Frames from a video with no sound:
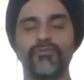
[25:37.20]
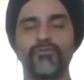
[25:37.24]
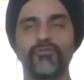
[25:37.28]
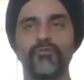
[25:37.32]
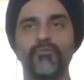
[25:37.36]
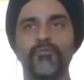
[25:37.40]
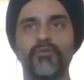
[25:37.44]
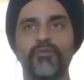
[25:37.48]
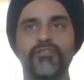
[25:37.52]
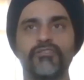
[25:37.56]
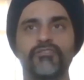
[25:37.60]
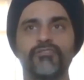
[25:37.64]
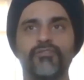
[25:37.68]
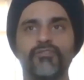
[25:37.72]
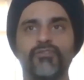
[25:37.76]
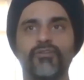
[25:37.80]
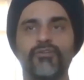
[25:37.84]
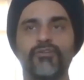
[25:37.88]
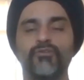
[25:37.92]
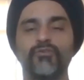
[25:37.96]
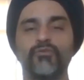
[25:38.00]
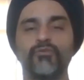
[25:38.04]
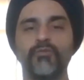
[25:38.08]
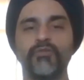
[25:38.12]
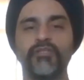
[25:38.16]
2 months or
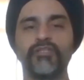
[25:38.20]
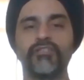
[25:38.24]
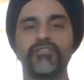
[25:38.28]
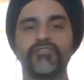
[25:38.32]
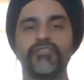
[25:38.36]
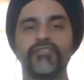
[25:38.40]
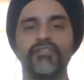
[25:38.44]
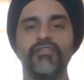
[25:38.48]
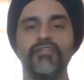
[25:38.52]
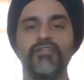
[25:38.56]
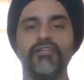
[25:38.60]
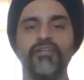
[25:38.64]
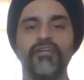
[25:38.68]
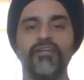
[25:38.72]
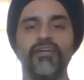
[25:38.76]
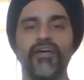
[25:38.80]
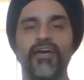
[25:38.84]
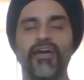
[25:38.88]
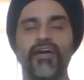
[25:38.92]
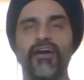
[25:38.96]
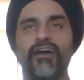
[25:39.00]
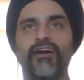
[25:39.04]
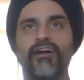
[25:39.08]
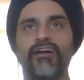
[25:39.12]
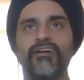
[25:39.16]
not 2 weeks.
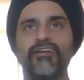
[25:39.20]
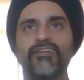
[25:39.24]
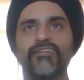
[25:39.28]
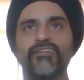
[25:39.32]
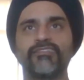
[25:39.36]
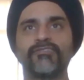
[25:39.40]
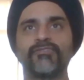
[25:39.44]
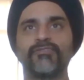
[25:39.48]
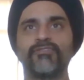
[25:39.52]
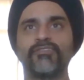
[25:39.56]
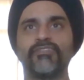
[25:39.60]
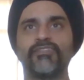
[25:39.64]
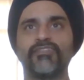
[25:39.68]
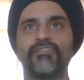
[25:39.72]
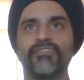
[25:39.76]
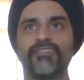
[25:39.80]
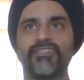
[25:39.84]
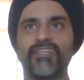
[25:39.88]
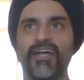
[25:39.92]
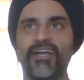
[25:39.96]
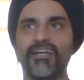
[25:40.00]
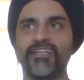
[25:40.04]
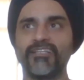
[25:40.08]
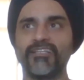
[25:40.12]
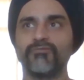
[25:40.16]
So
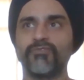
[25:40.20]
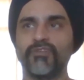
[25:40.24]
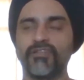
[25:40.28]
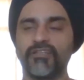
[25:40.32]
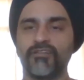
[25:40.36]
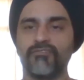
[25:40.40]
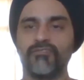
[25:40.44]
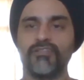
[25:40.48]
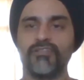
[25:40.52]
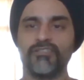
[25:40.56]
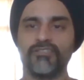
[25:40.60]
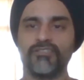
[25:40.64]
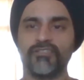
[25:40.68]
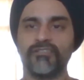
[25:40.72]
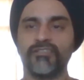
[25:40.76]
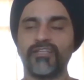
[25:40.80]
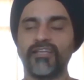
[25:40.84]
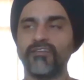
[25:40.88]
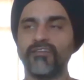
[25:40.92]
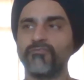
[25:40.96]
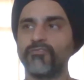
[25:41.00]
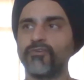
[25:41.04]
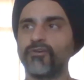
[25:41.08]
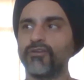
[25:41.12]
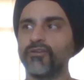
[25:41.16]
that is one revelation,
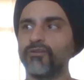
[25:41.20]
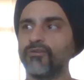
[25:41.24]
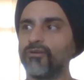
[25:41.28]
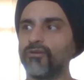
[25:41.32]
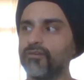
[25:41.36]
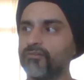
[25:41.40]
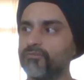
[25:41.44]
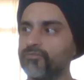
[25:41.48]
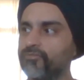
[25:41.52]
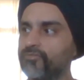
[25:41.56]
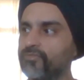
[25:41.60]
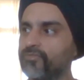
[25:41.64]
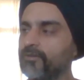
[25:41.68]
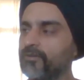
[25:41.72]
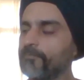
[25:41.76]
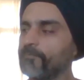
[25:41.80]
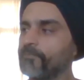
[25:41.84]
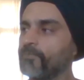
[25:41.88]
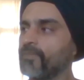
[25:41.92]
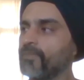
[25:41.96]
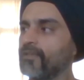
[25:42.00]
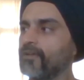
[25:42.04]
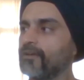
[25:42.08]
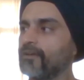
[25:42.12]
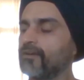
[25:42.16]
and I've got a lot of
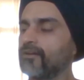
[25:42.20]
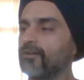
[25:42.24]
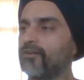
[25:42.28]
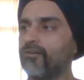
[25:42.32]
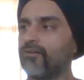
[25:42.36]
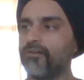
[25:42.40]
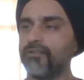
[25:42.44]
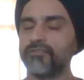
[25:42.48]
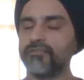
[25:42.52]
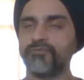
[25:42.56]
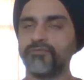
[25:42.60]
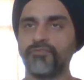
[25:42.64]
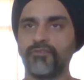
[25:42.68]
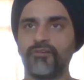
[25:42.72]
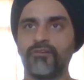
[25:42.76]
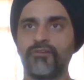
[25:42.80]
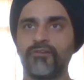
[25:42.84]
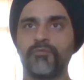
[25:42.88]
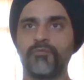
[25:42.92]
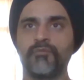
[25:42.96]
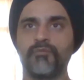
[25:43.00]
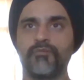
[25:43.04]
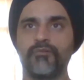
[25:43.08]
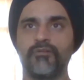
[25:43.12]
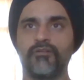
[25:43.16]
calls
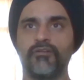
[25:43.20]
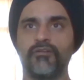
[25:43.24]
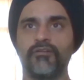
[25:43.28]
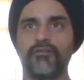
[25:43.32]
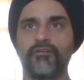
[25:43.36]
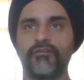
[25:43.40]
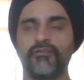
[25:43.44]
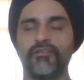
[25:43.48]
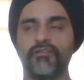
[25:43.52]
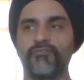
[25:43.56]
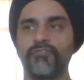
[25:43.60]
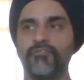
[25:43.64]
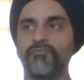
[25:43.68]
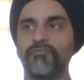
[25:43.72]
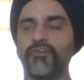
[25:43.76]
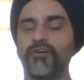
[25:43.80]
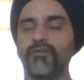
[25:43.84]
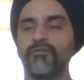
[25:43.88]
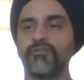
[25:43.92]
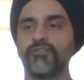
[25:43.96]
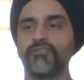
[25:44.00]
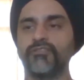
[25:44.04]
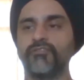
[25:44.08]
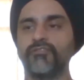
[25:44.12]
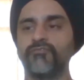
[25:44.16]
from different
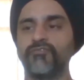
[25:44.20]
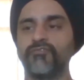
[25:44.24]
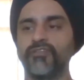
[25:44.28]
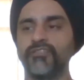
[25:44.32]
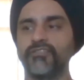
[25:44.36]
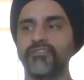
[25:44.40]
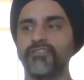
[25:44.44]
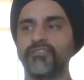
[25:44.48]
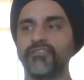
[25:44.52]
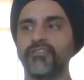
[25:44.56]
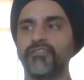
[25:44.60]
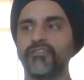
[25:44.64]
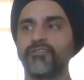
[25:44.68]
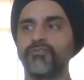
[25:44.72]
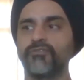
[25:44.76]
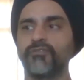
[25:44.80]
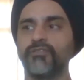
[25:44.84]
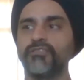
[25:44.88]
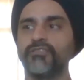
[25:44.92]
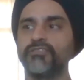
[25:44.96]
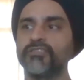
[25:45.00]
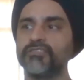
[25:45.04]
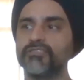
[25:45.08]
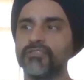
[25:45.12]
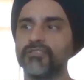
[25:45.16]
founders and friends saying that,
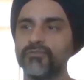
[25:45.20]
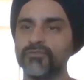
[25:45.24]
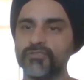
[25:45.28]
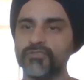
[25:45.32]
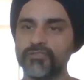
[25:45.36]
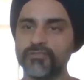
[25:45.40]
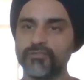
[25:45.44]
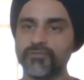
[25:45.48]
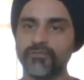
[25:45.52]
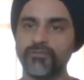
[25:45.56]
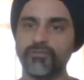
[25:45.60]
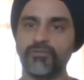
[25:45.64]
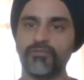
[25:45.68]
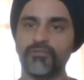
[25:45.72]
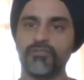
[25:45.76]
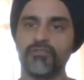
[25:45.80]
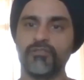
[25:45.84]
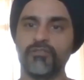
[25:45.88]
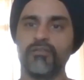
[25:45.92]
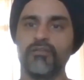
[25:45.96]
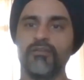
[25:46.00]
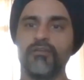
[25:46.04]
is the solution good?